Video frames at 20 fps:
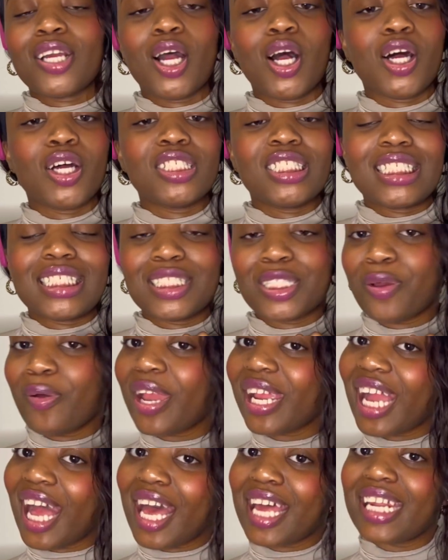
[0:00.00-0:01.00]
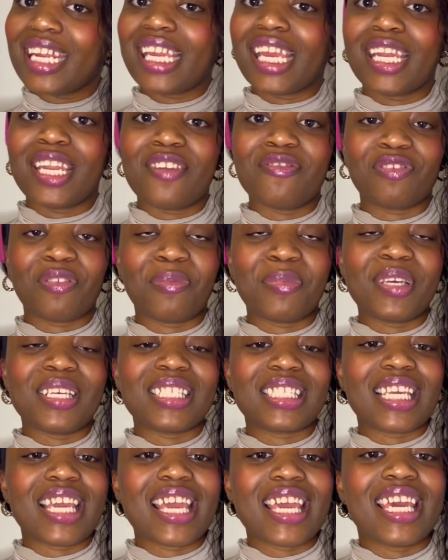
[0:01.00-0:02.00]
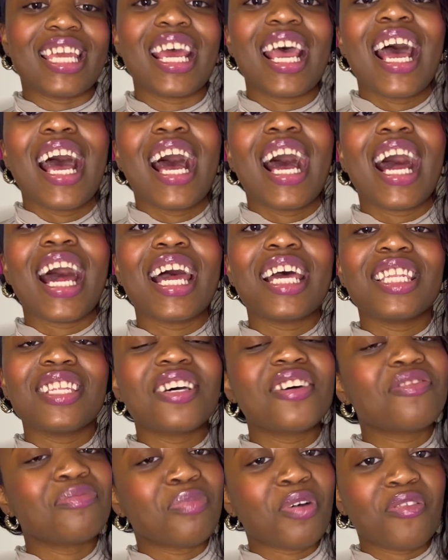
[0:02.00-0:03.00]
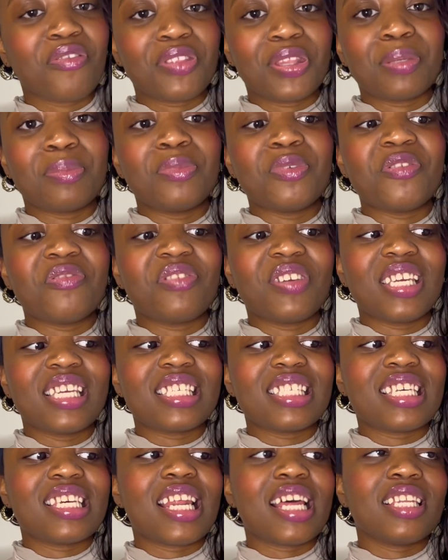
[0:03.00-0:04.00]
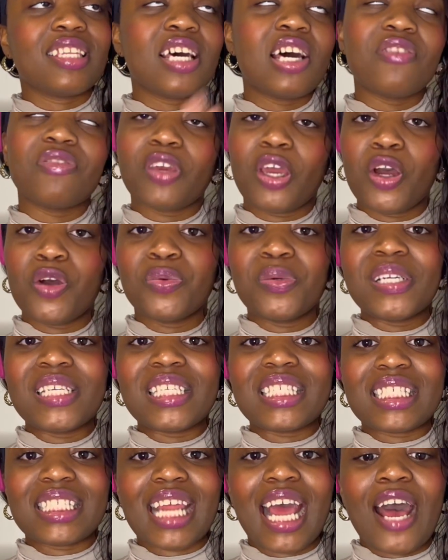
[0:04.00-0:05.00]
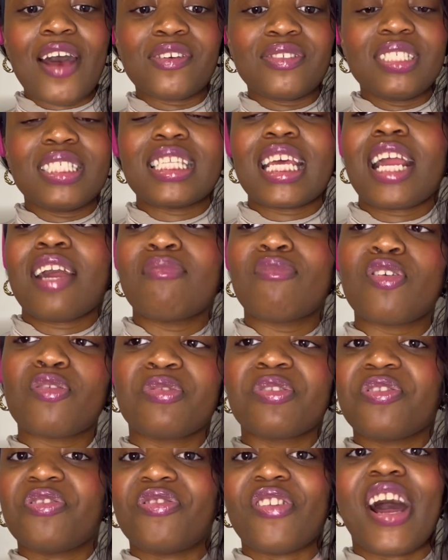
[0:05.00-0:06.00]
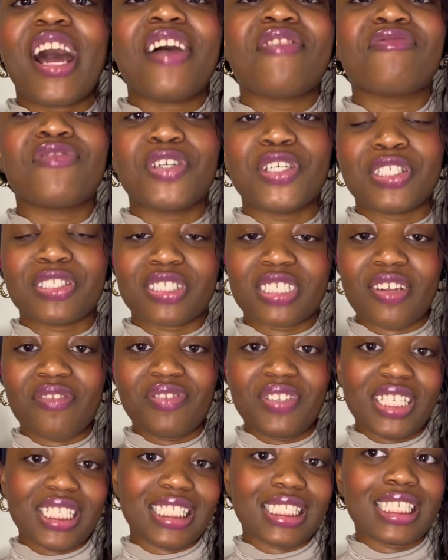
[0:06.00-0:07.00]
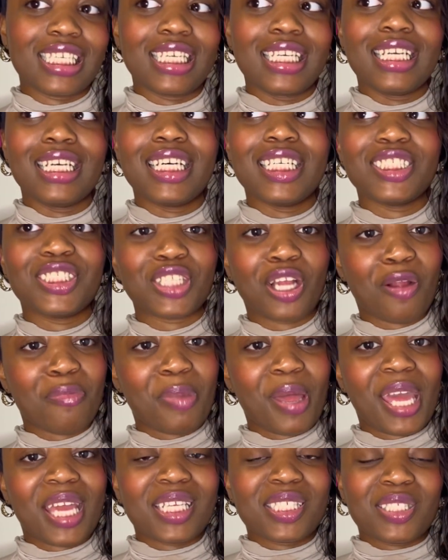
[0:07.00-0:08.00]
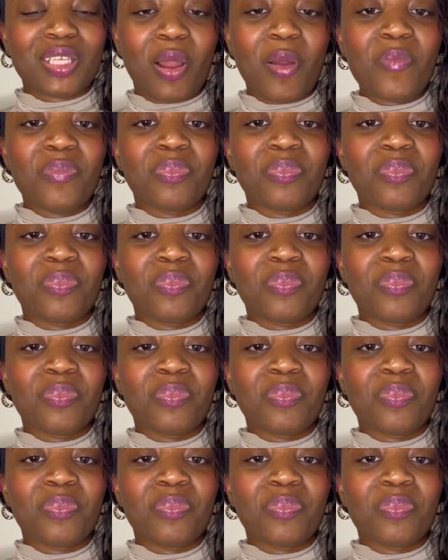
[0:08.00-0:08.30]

all just so iconic and infamous, and I love both of the movies. And I love Elle Woods' style. She's like a more refined version of Disney Sharpay. So